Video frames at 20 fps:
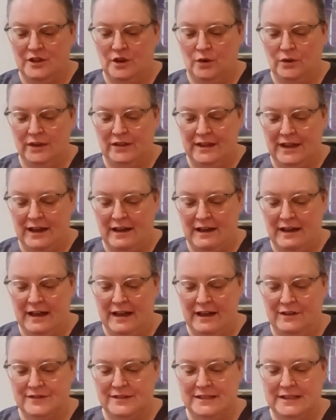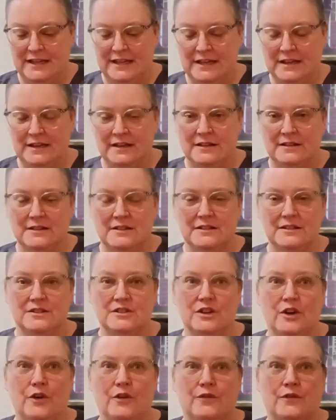The only thing I have steeked
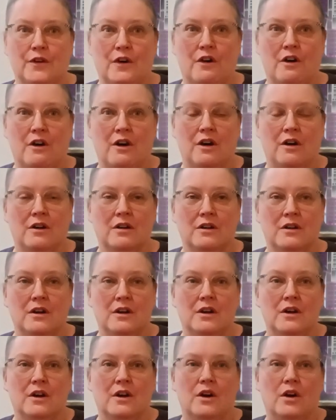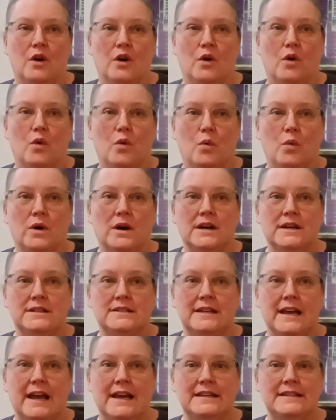so far
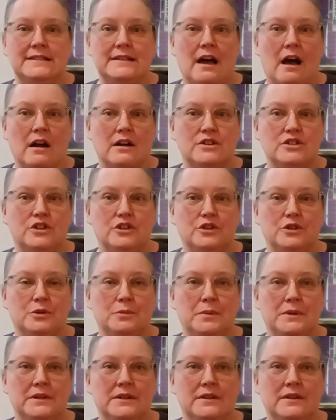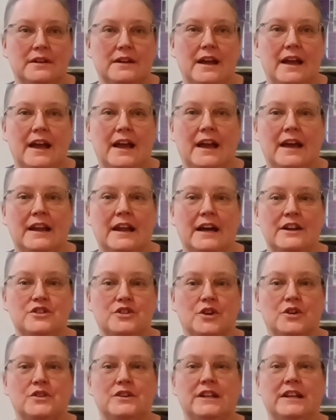was a sock tube, and I
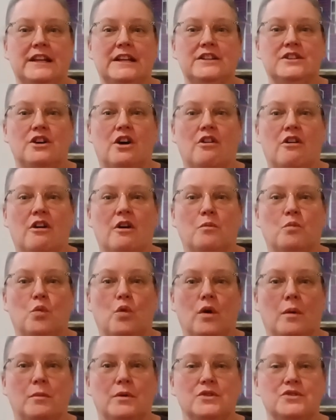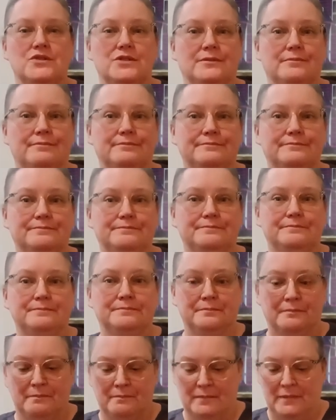turned it into arm warmers
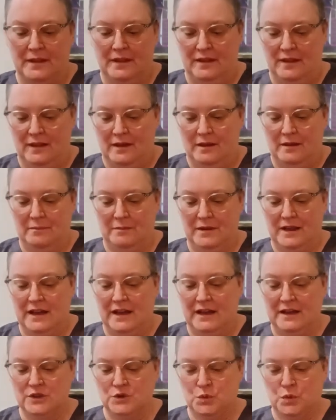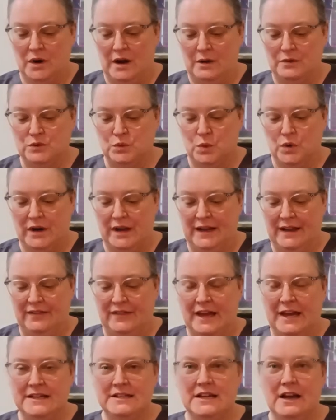because where I was working
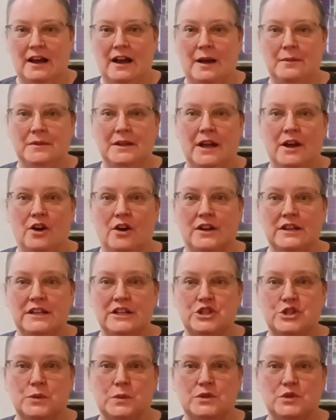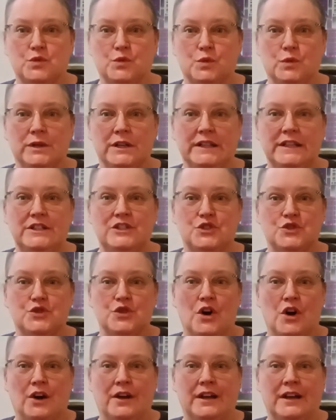at that time, the air conditioner was really
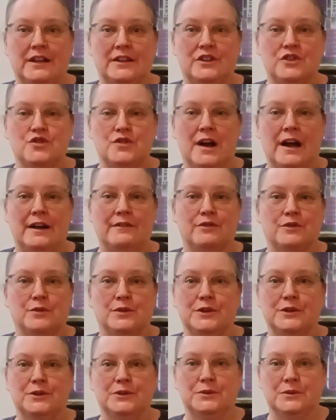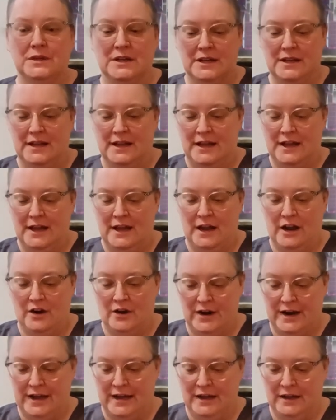strong in the drive through
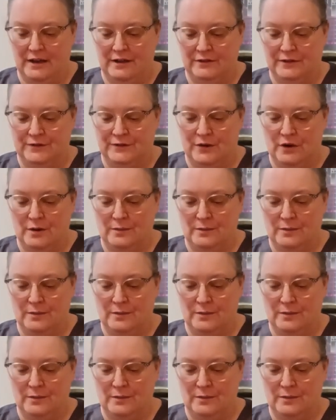area of the